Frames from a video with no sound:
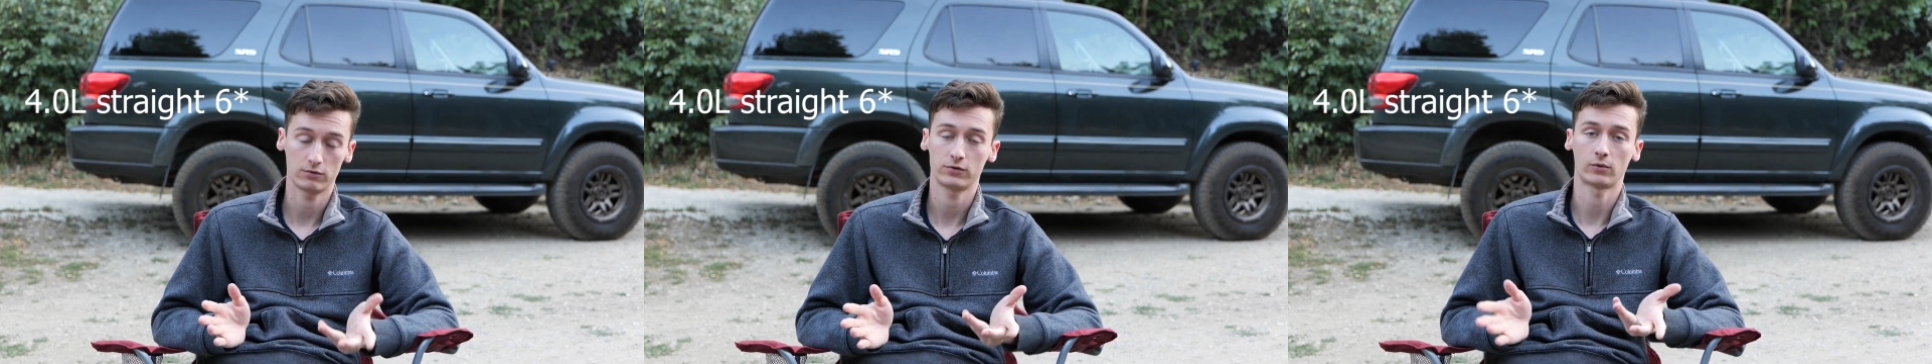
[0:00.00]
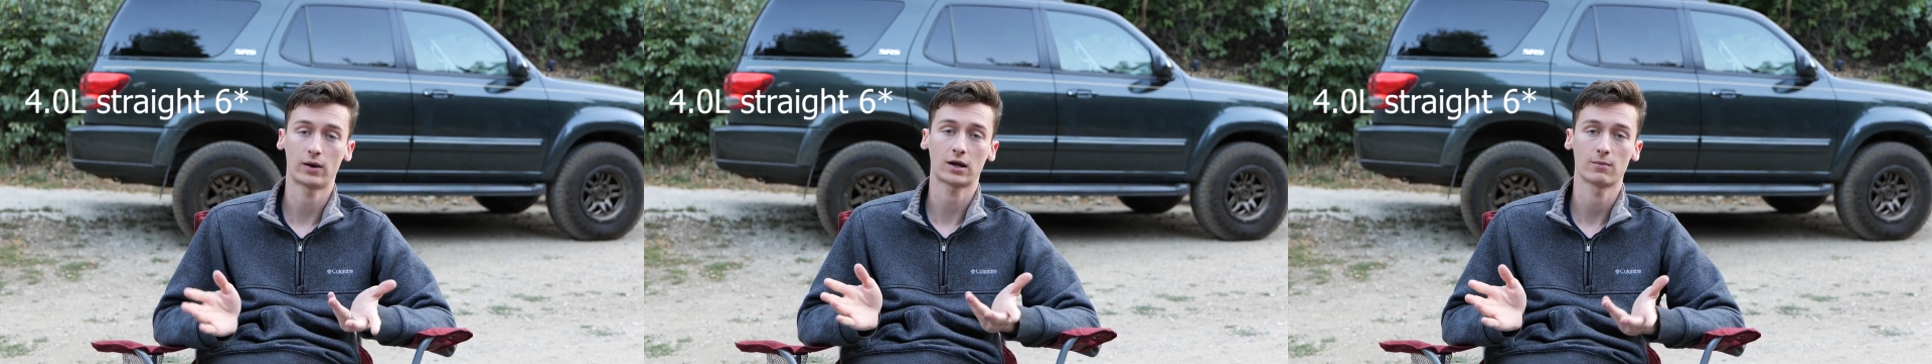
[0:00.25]
if
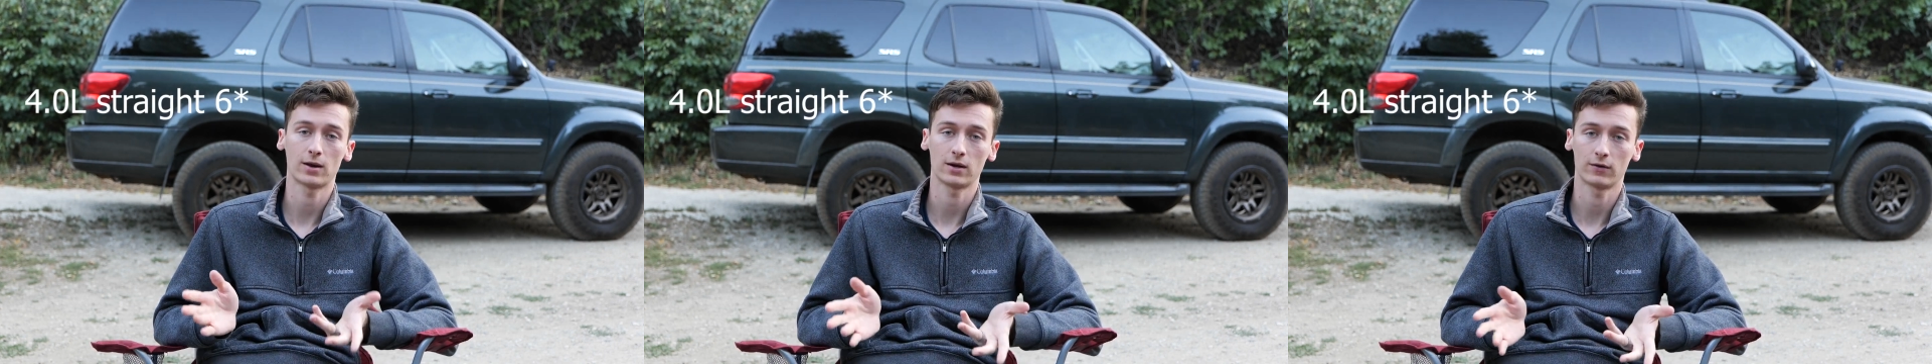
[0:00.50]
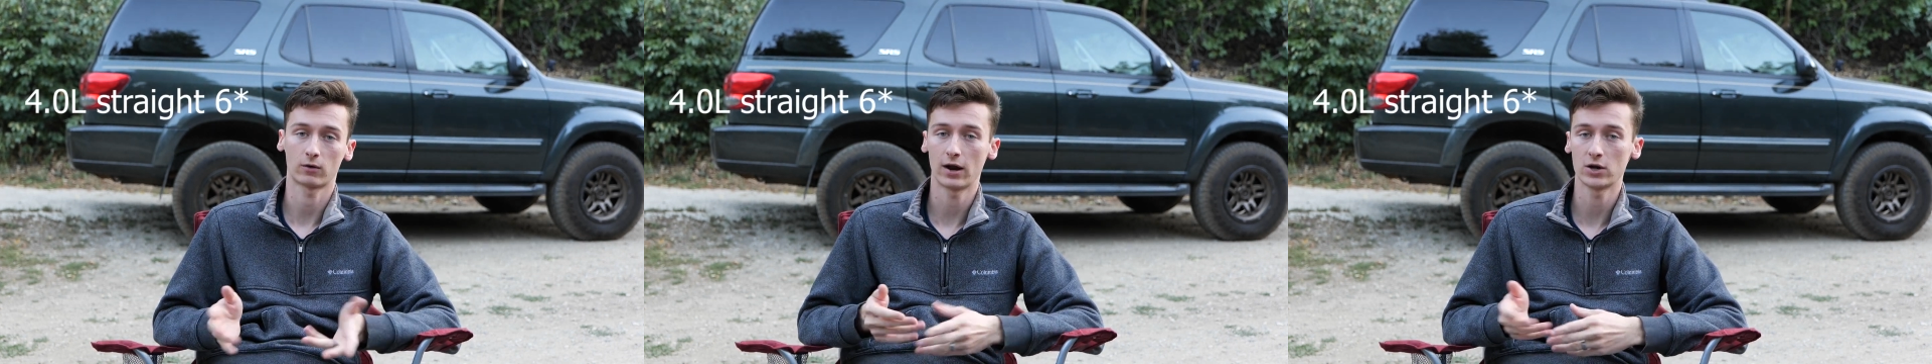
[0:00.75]
you're
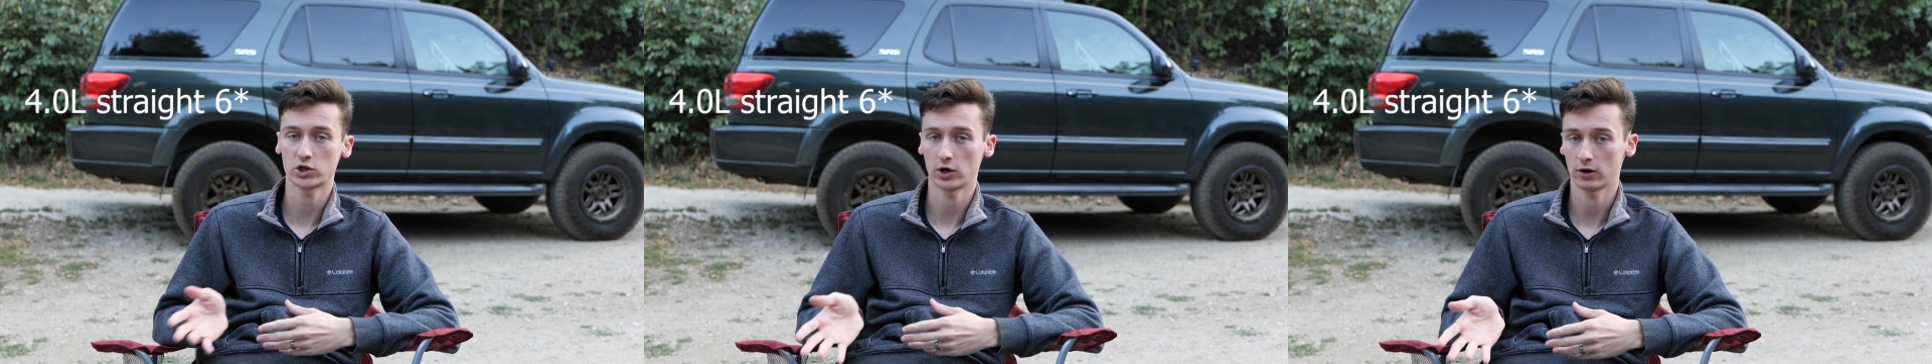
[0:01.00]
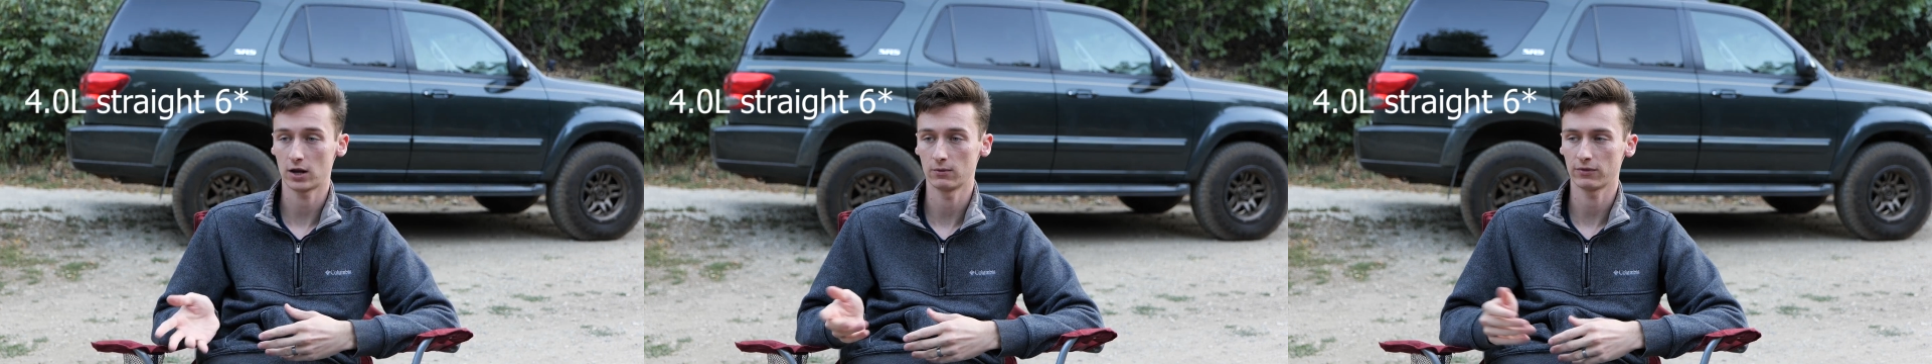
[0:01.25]
recommending the Grand
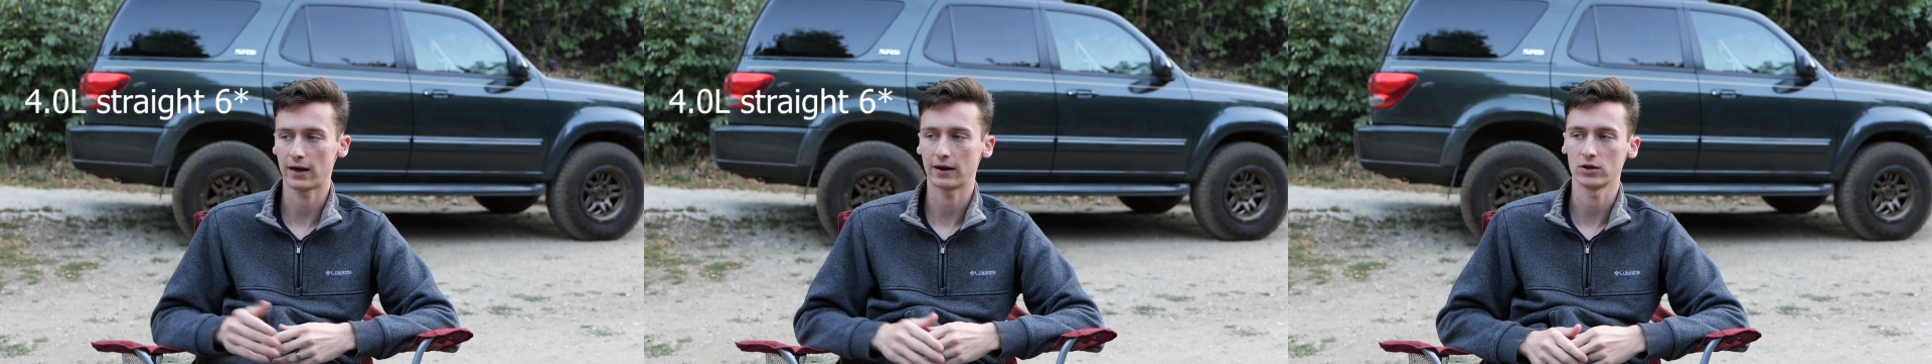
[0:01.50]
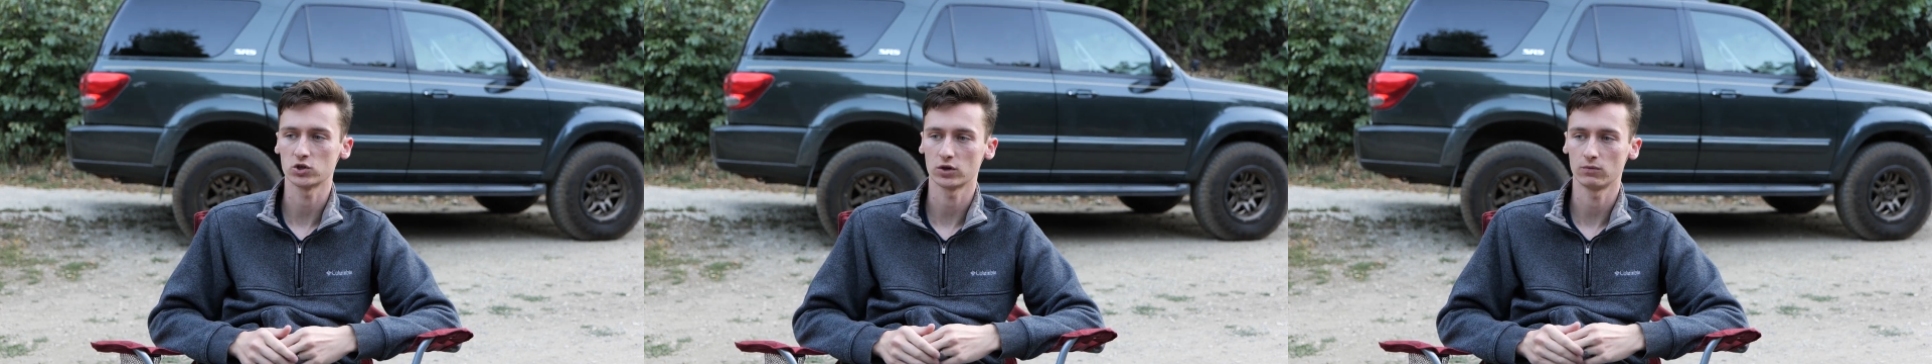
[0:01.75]
Cherokee with
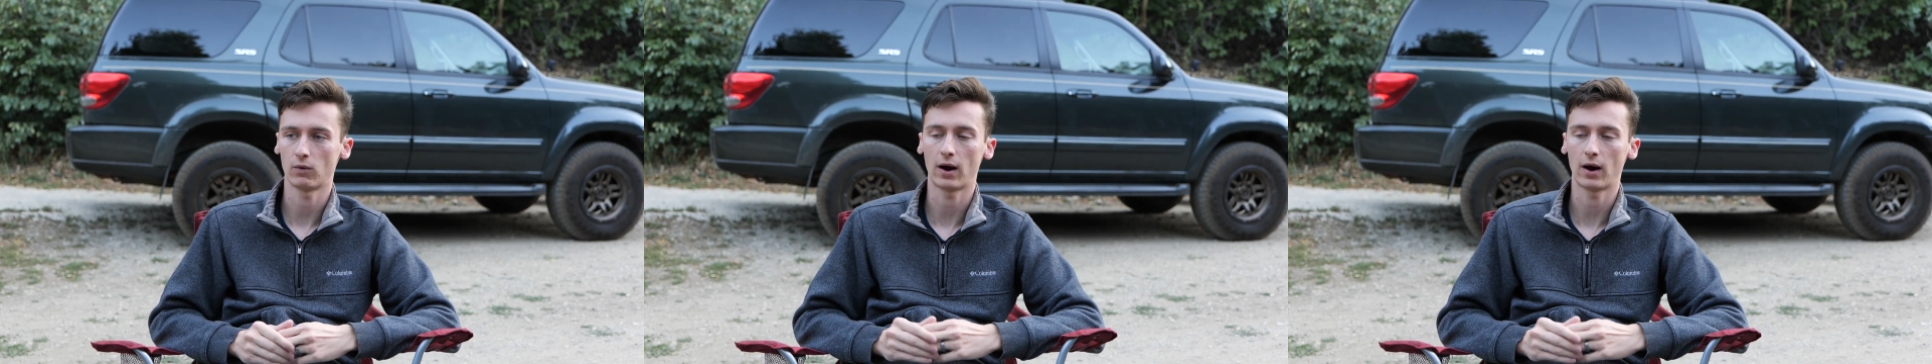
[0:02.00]
that engine,